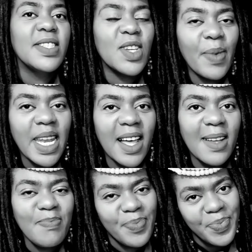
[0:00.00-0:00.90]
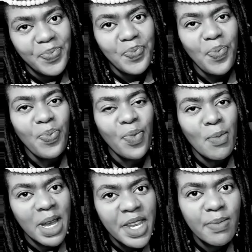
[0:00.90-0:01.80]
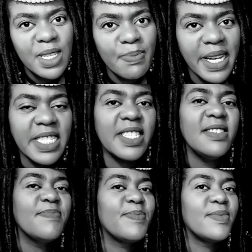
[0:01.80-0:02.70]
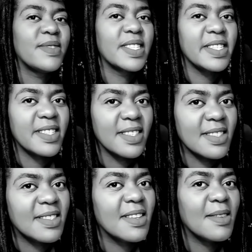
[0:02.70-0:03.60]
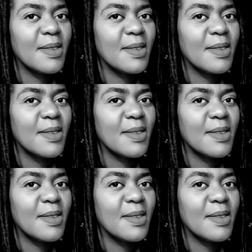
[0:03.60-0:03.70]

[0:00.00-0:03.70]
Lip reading: Tobela, my name is Mighty. This is